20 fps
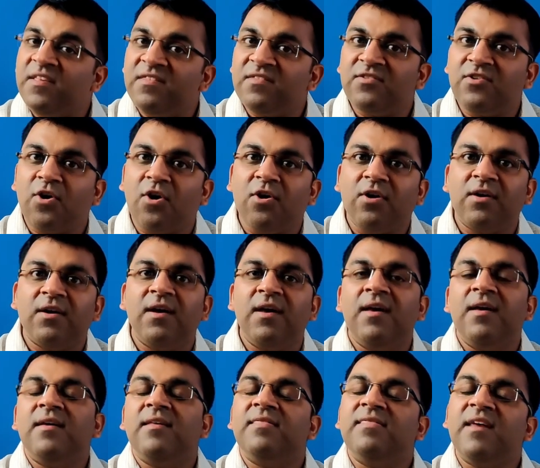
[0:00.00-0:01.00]
this stock,
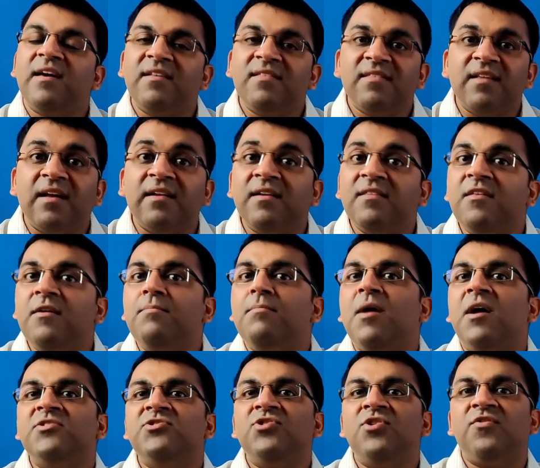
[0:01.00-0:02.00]
there is another
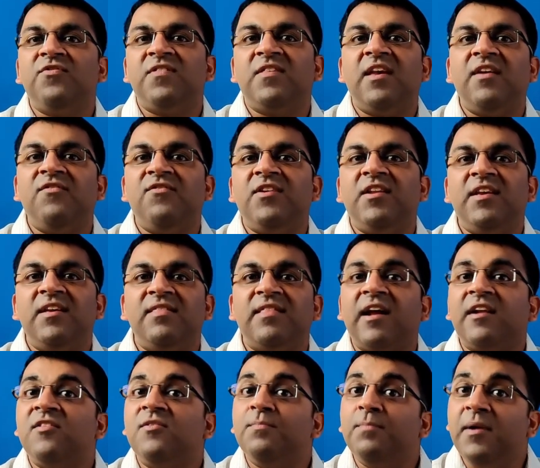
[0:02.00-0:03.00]
margin of safety
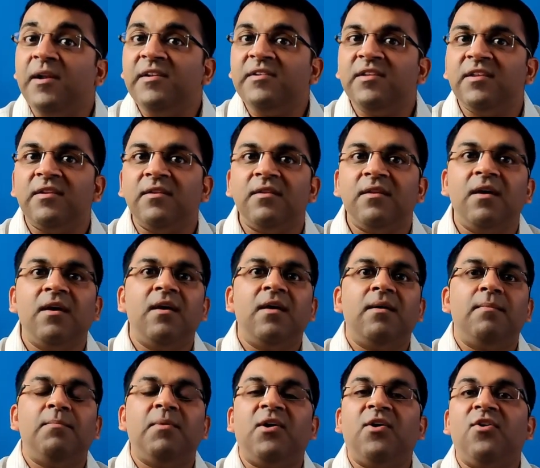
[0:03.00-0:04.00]
that is built in
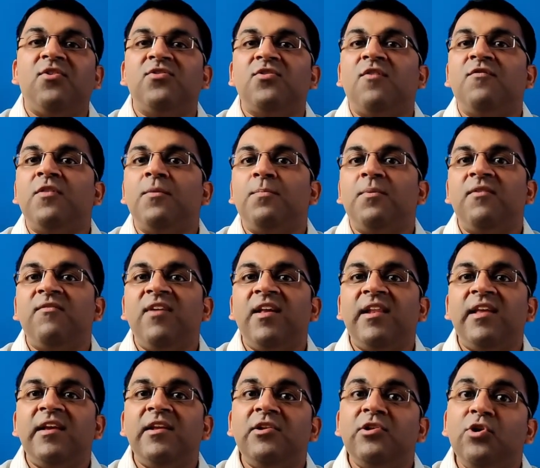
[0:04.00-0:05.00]
because of the
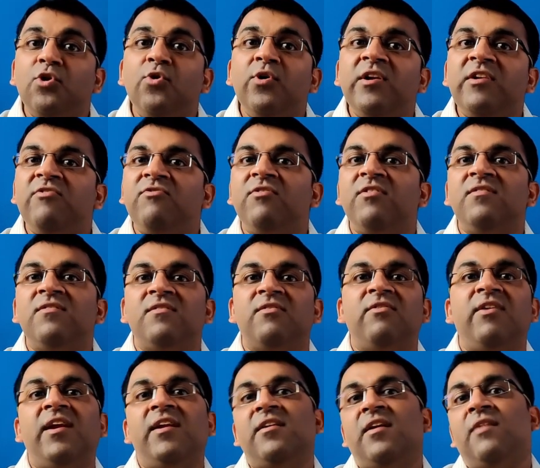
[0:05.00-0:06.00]
prevailing low
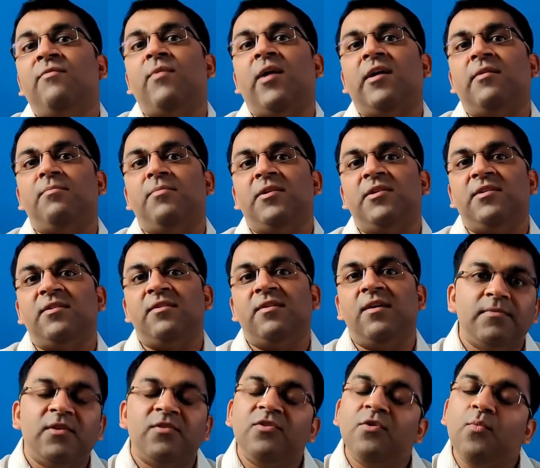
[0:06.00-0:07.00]
interest rate environment.
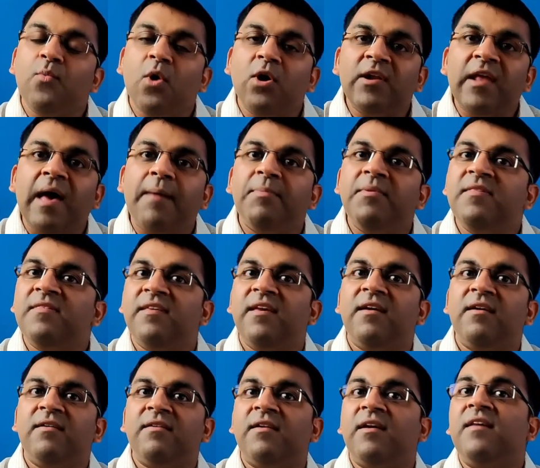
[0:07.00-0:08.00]
So what happens
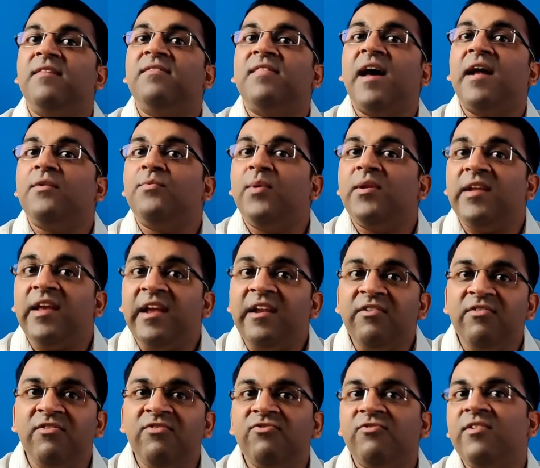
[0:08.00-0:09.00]
here is that when
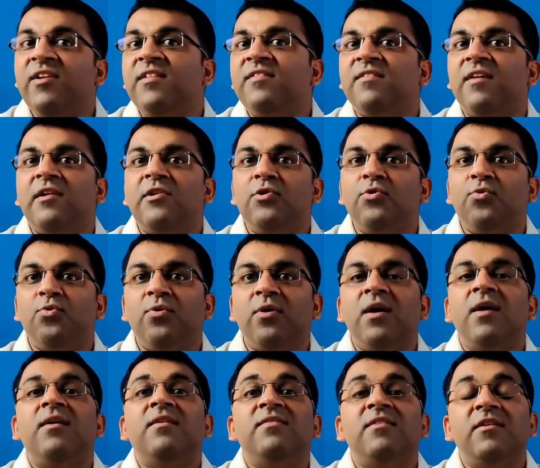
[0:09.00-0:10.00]
interest rates are low,
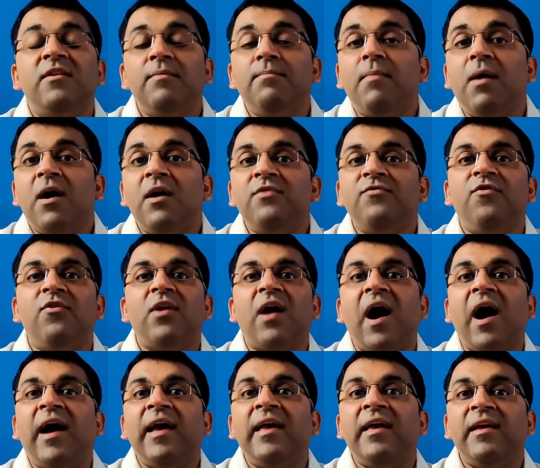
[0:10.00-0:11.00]
the demand for
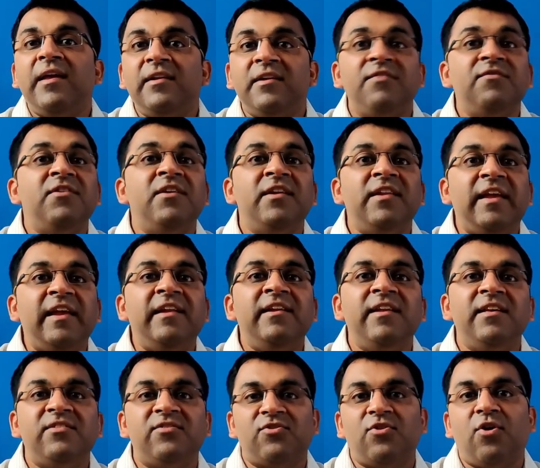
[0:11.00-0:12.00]
high dividend
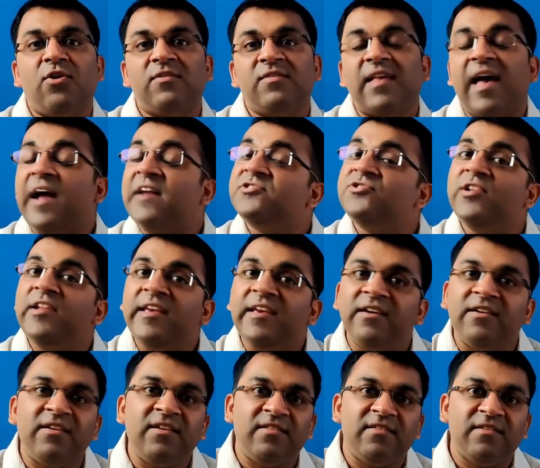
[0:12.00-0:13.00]
yielding stocks actually
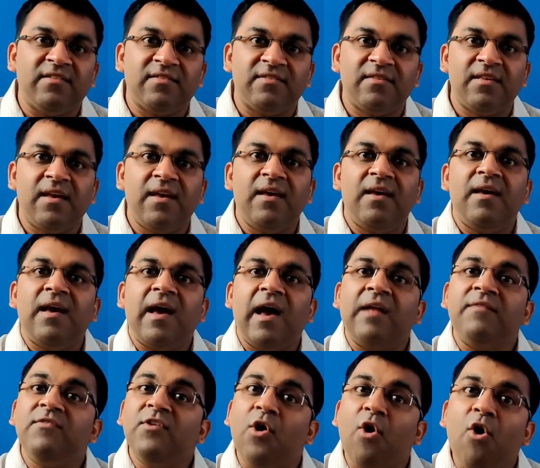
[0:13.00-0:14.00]
increases.
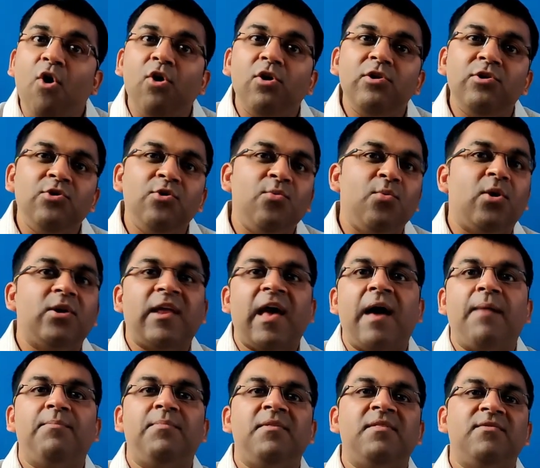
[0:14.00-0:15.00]
And we all know what
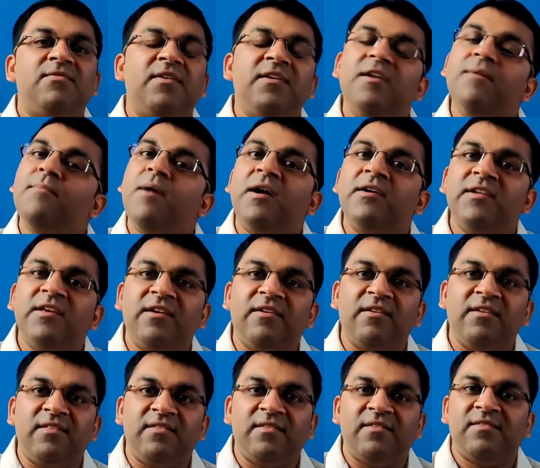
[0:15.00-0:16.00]
happens when demand
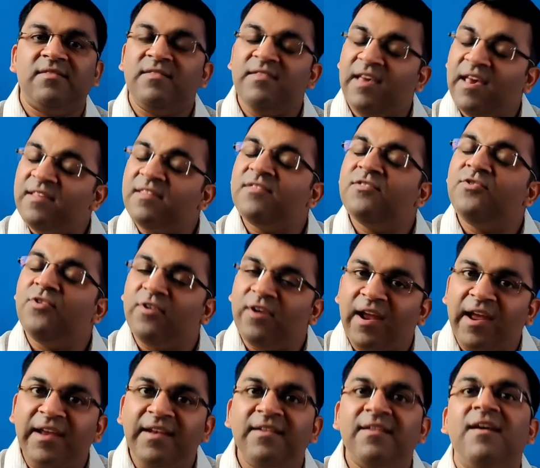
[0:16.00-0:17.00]
increases. Yes, you're
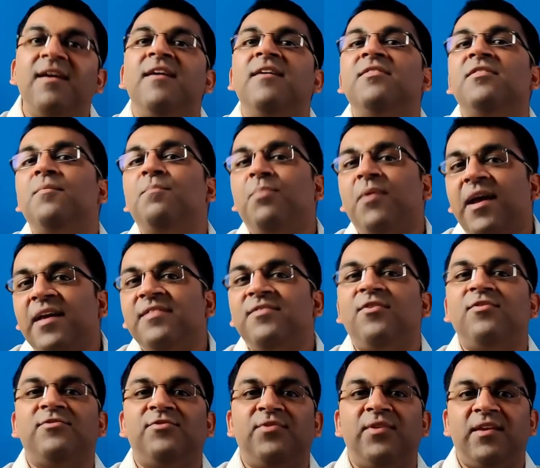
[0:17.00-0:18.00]
right, the price
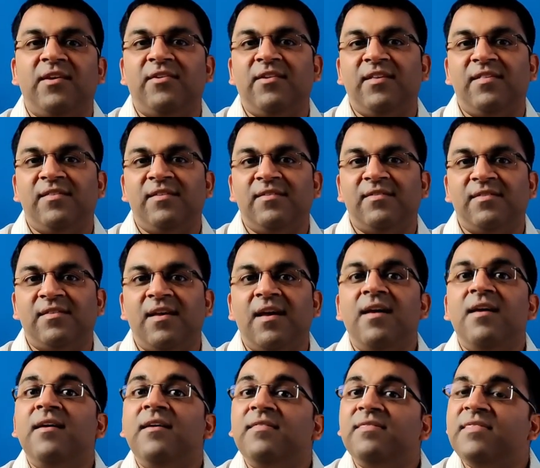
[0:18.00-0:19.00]
also increases.
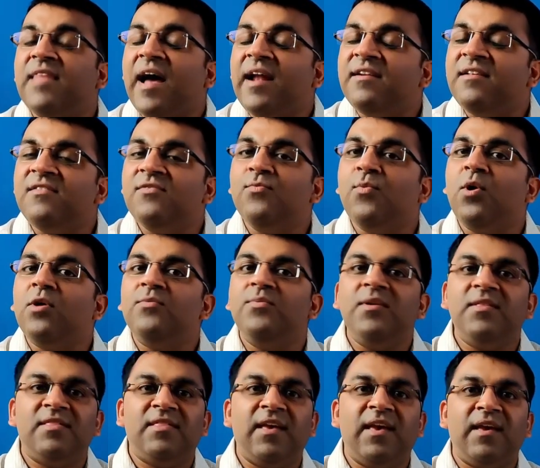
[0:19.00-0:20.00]
That is what
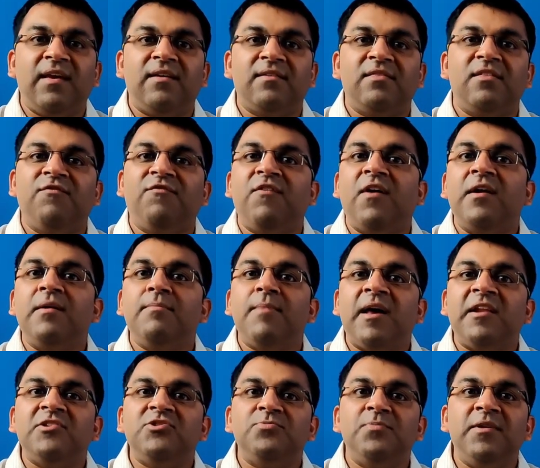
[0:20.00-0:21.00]
we think the fund
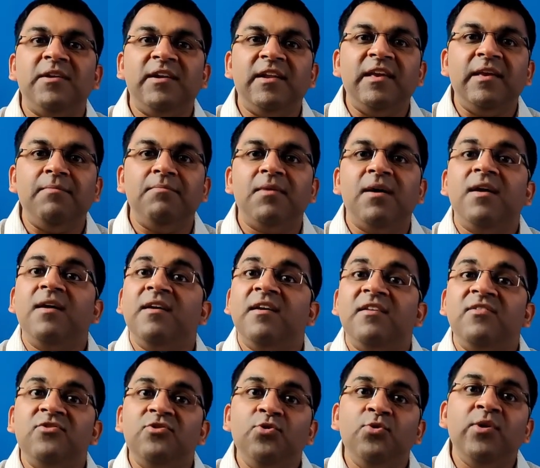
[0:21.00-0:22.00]
management team
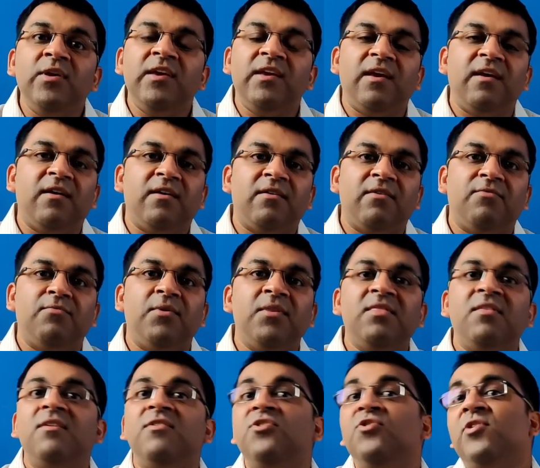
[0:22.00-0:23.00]
is doing here
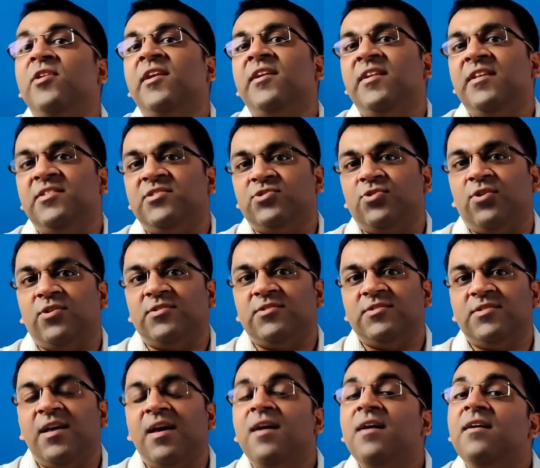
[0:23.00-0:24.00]
with utility
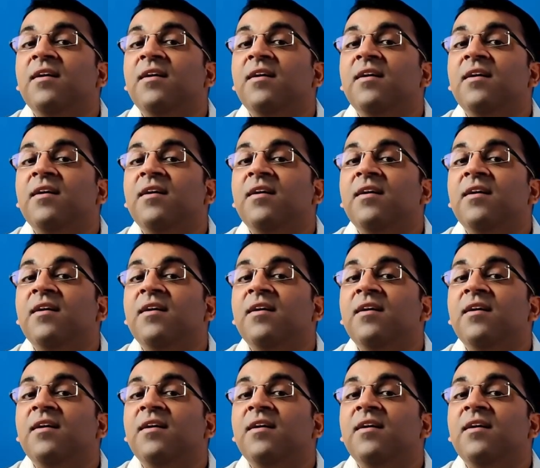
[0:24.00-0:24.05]
stocks.